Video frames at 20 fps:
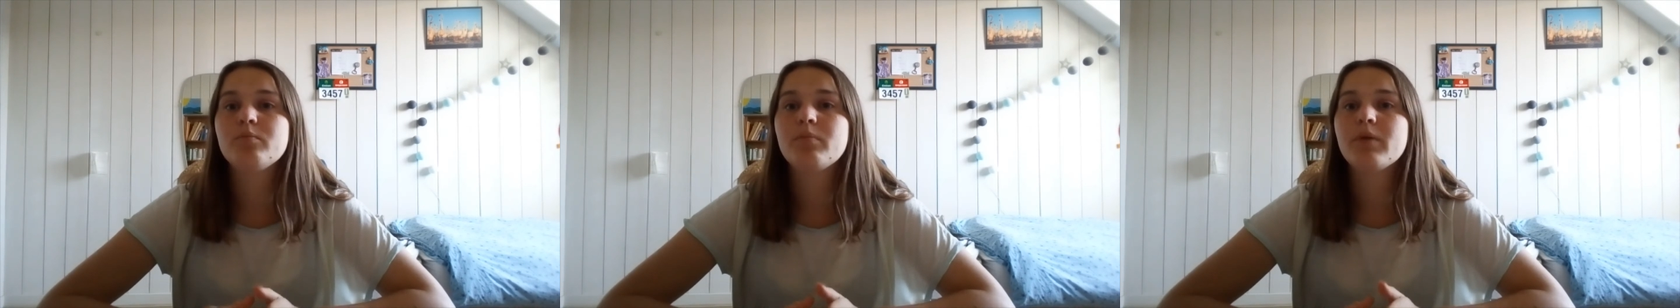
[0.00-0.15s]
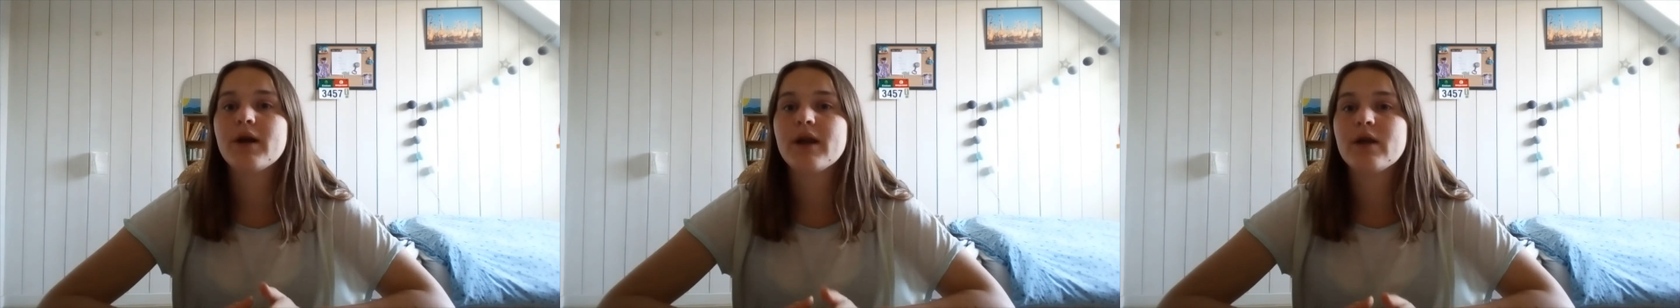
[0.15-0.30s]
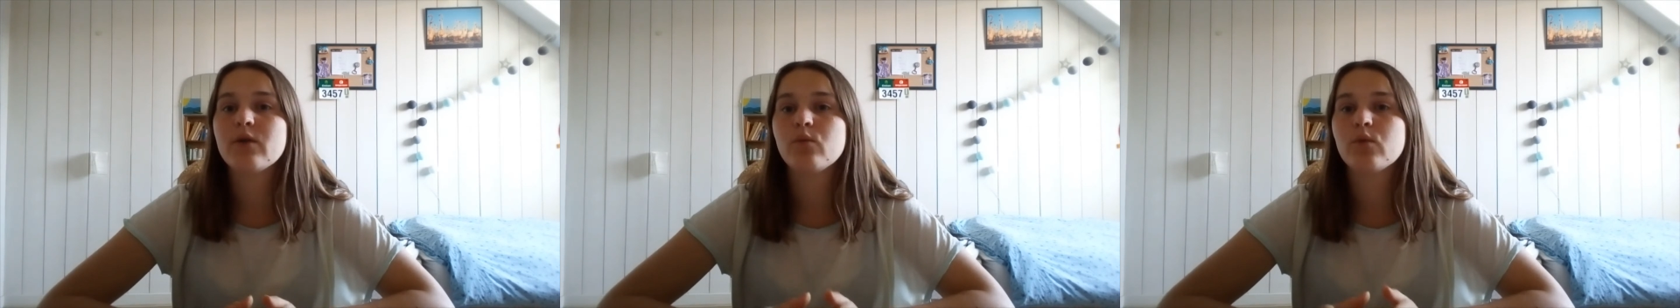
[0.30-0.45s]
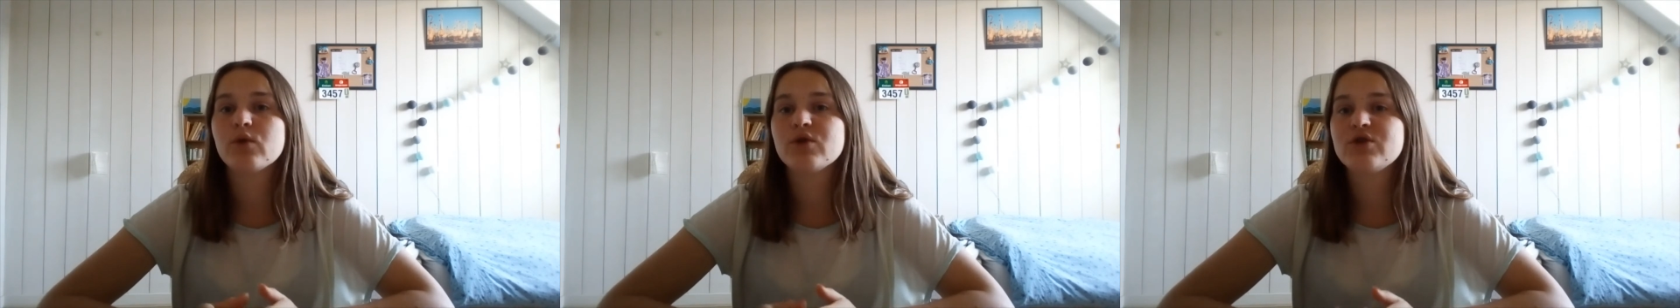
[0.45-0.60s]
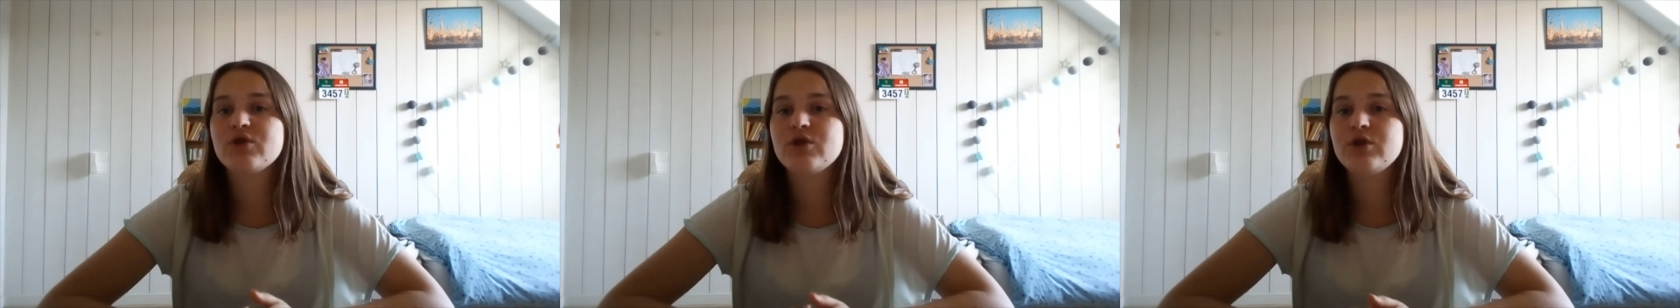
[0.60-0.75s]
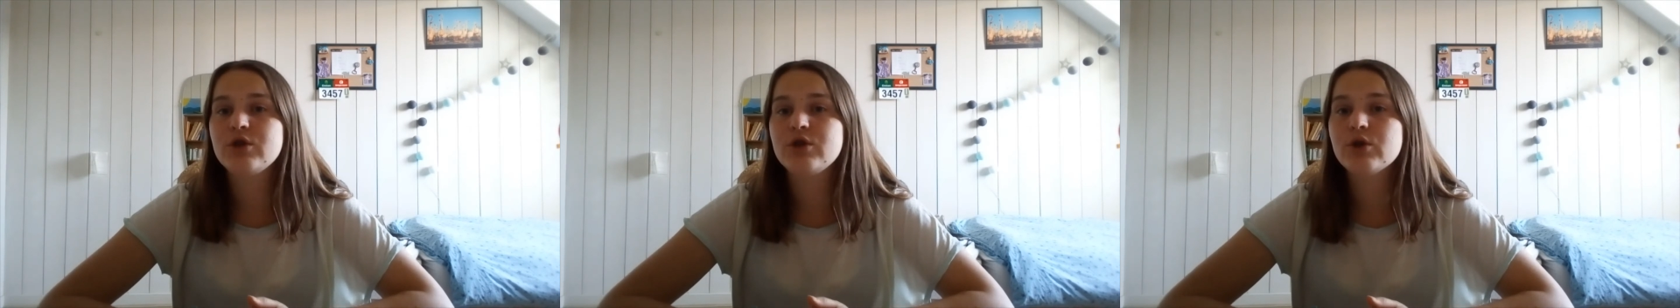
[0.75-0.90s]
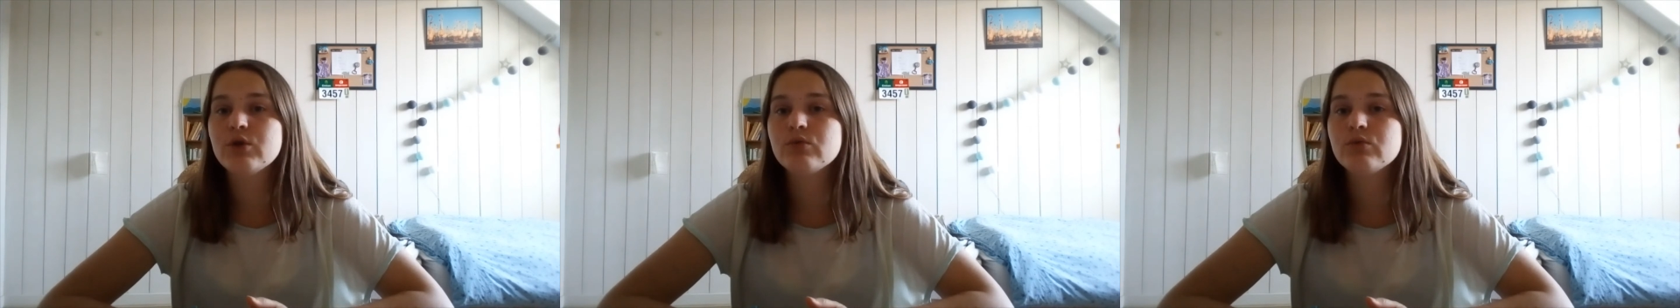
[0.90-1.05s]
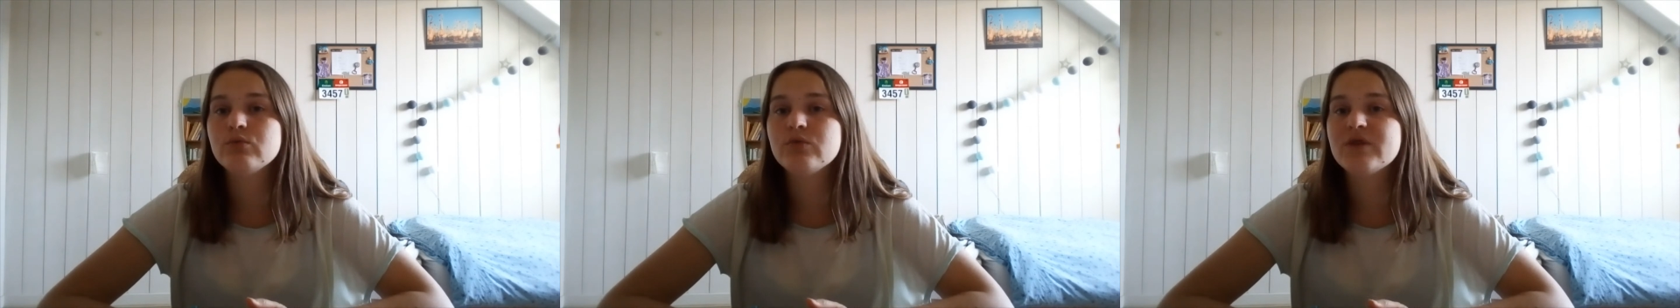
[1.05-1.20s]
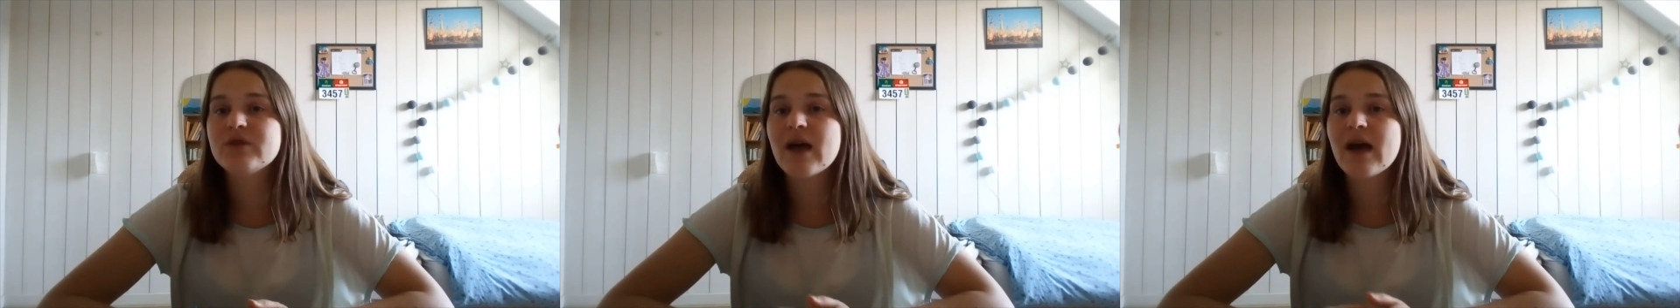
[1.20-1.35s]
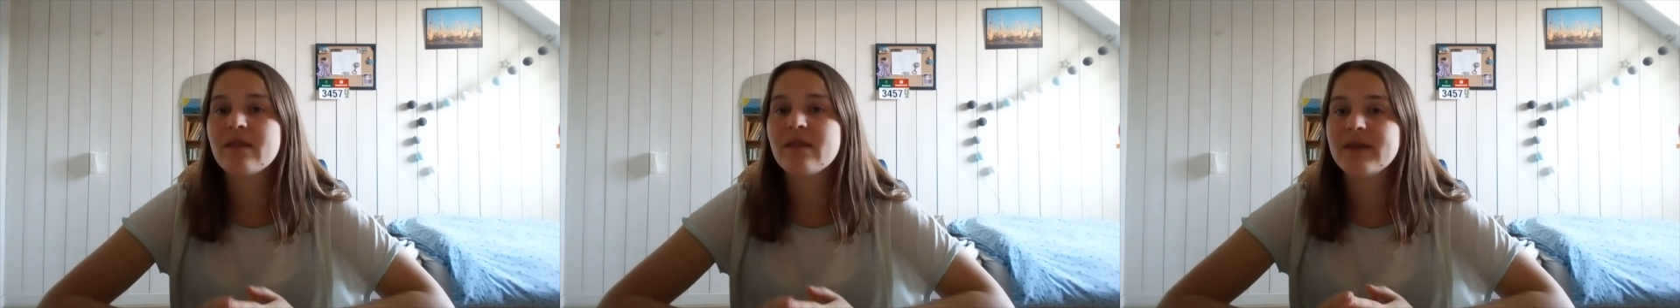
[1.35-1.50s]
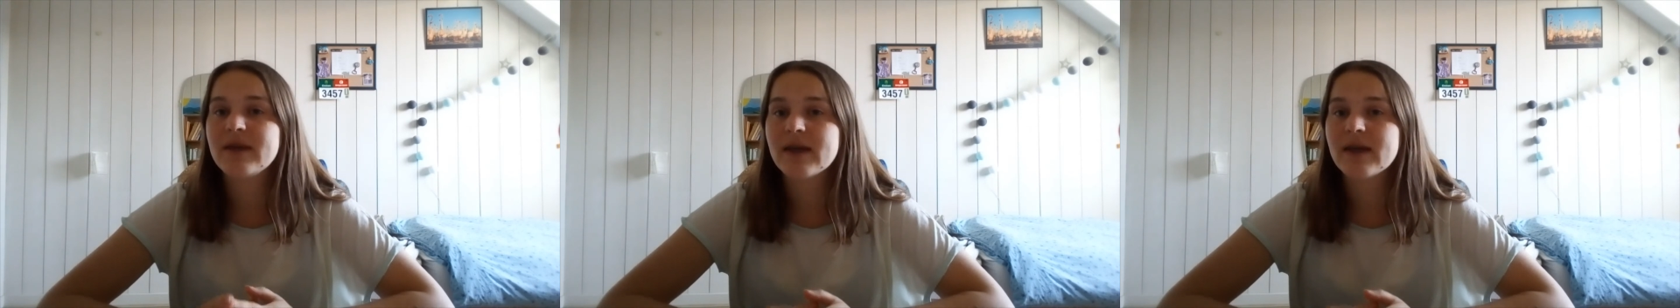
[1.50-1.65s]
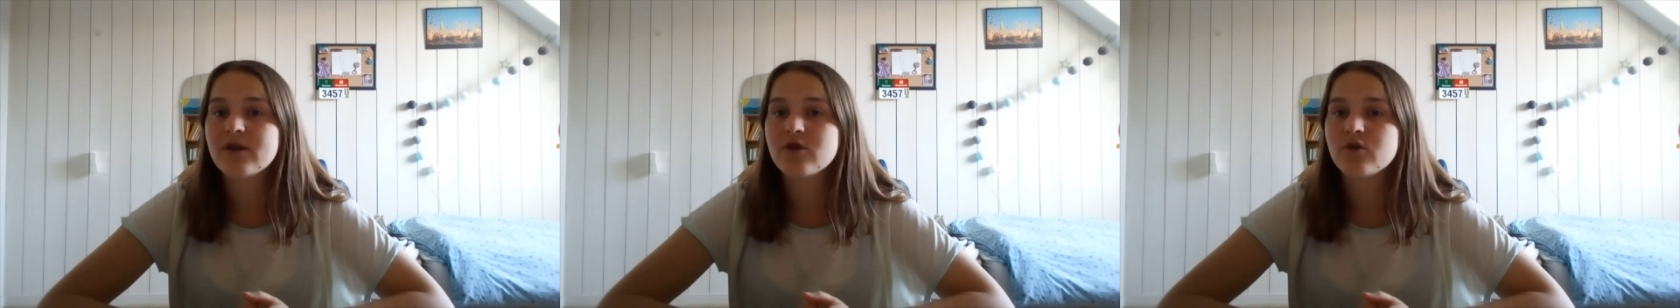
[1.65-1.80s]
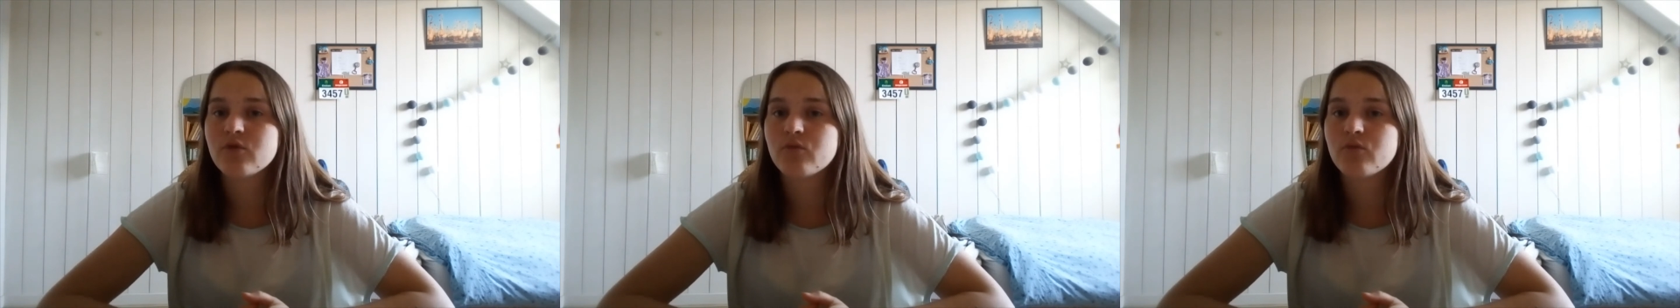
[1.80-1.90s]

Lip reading: but it was used at the end